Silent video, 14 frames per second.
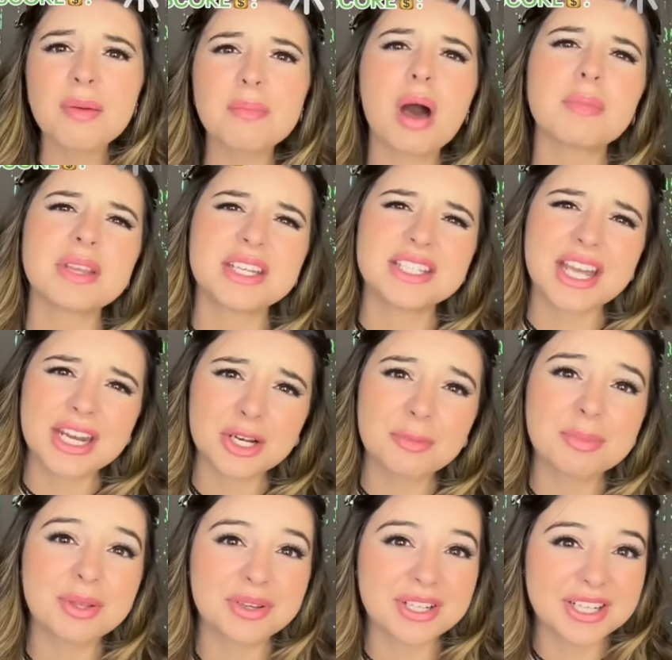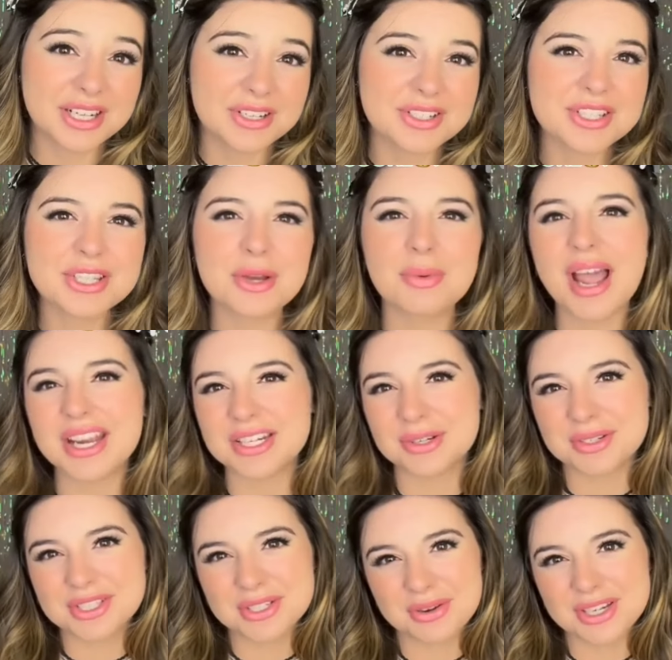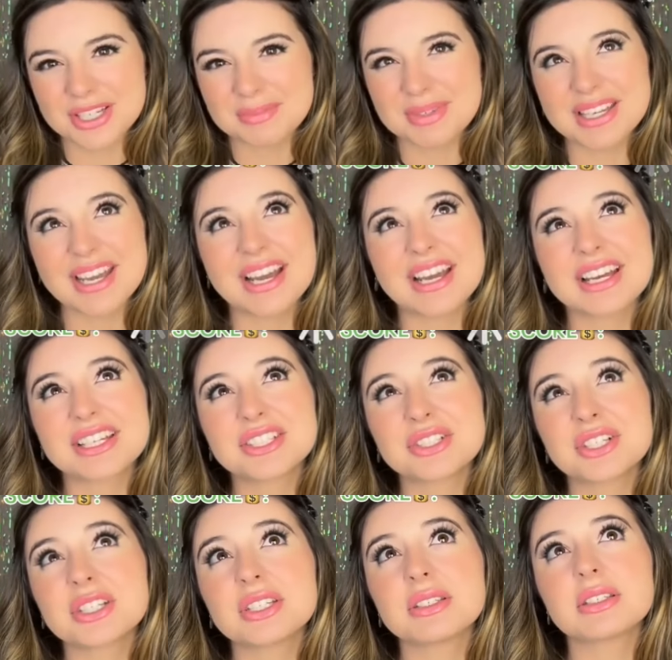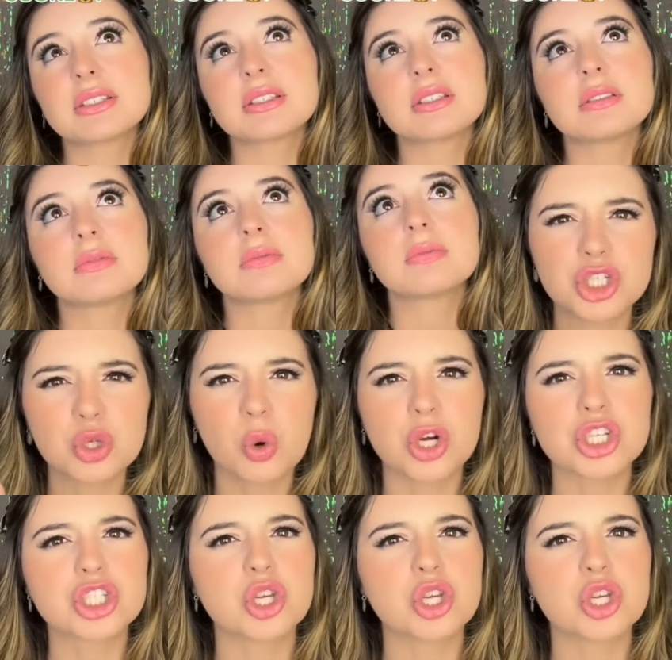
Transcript: Mommy and Daddy are billionaires, so I know it's going to be 100 score